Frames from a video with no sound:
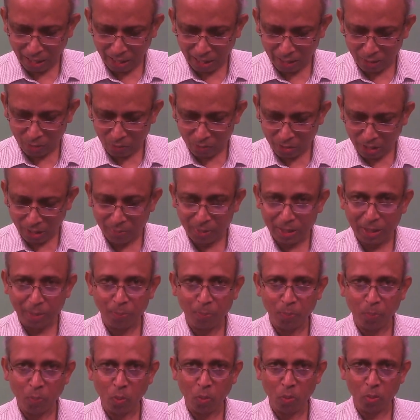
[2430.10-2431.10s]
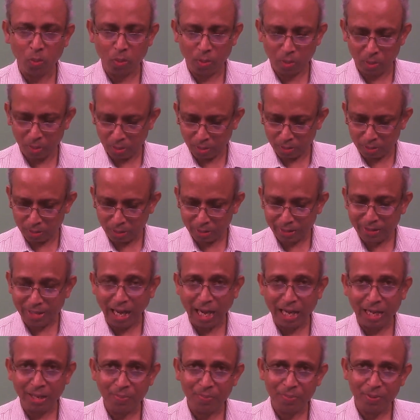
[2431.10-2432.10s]
don't have any the
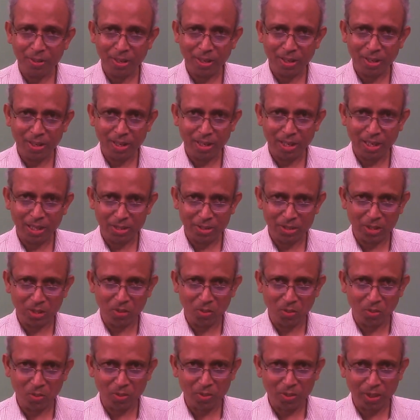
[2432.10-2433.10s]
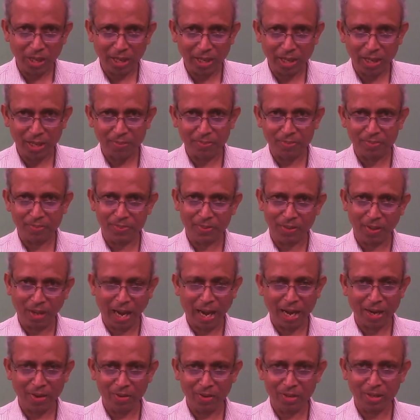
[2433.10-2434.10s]
typed lecture notes. I have the
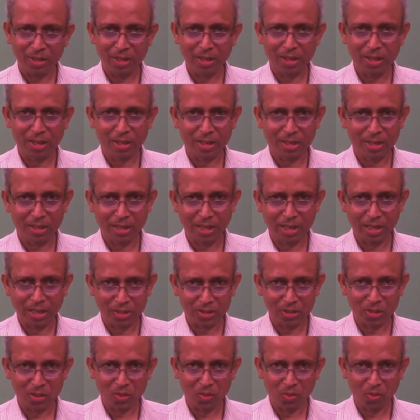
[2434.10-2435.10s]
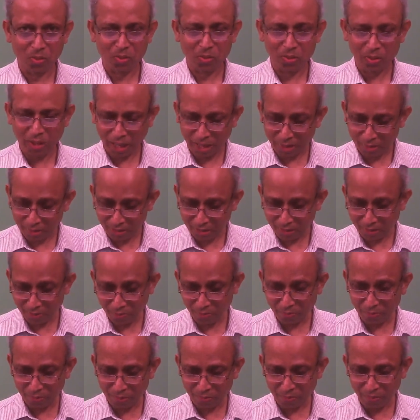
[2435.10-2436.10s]
handwritten lecture notes. I'll see
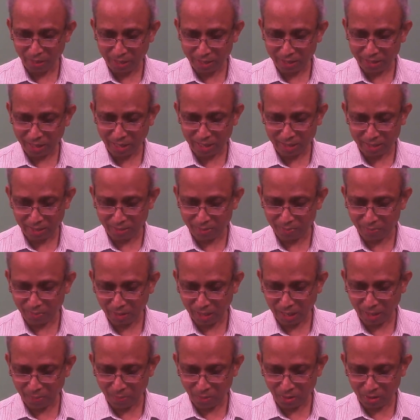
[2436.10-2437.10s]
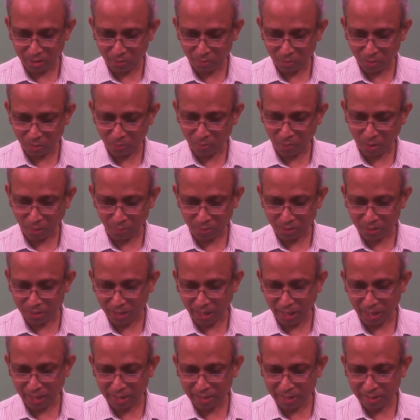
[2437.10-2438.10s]
if I can, but I'm not able to promise
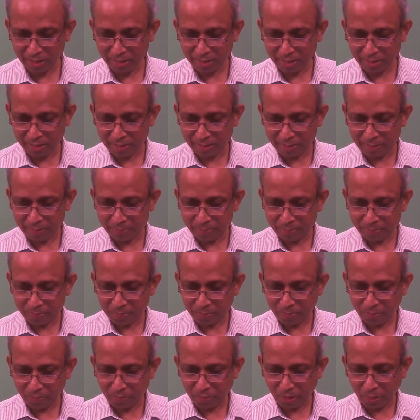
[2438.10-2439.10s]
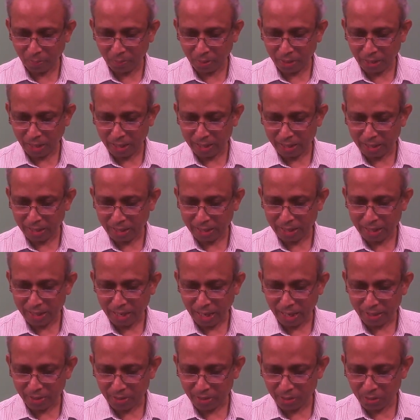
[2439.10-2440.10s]
that. But I again
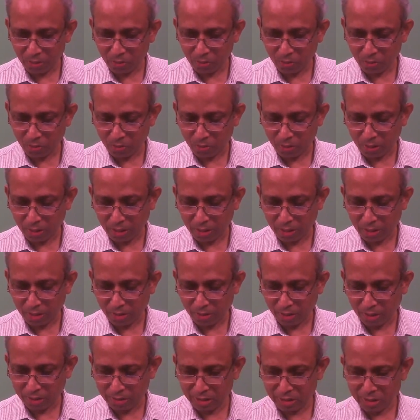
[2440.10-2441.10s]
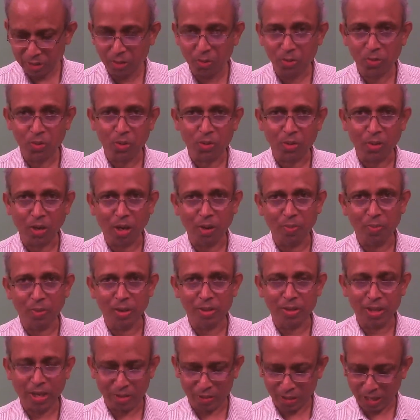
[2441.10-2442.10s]
ask you, suggest you to solve
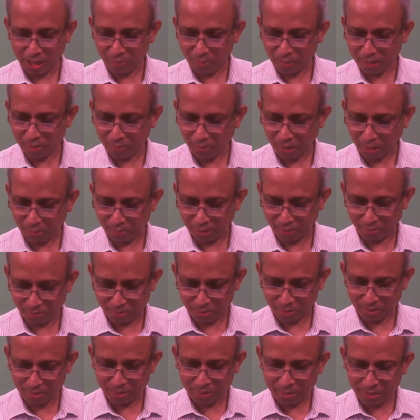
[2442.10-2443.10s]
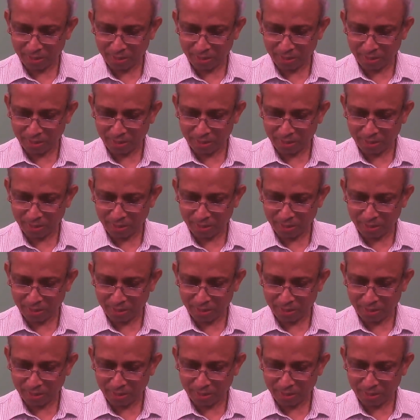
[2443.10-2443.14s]
all the assignment problems.